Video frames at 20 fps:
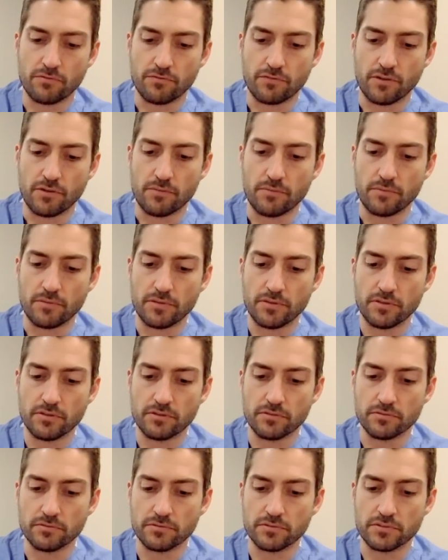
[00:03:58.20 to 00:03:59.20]
from,
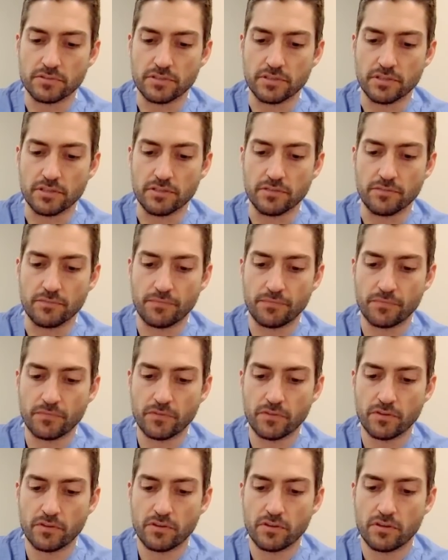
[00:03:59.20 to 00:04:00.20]
we'll say,
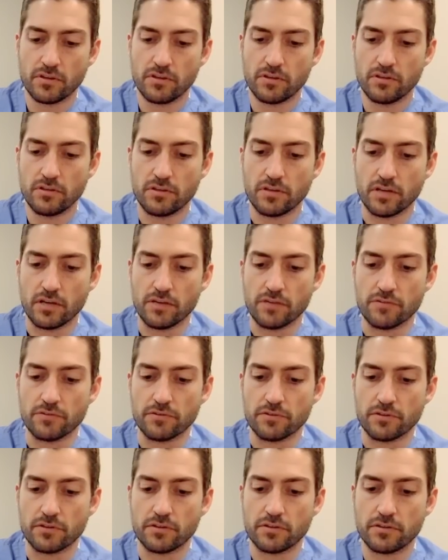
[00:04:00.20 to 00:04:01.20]

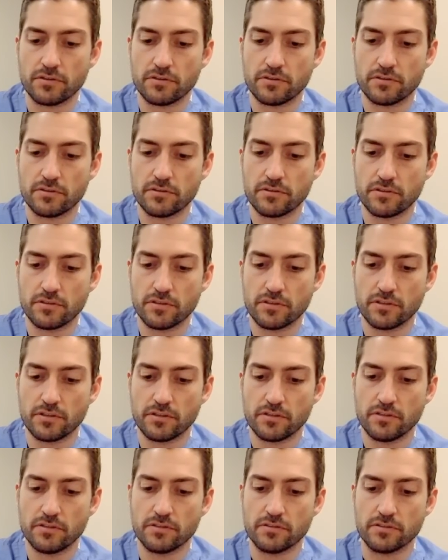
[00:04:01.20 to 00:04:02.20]
diver.
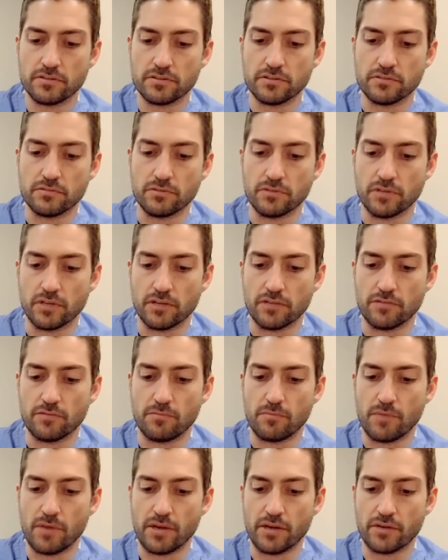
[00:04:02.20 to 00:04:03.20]
Let's see, we'll have
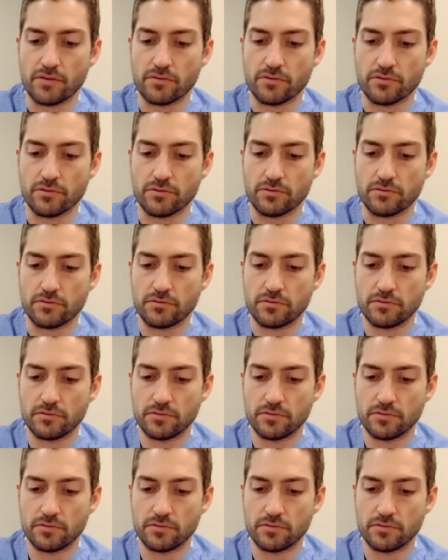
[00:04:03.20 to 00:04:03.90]
micro.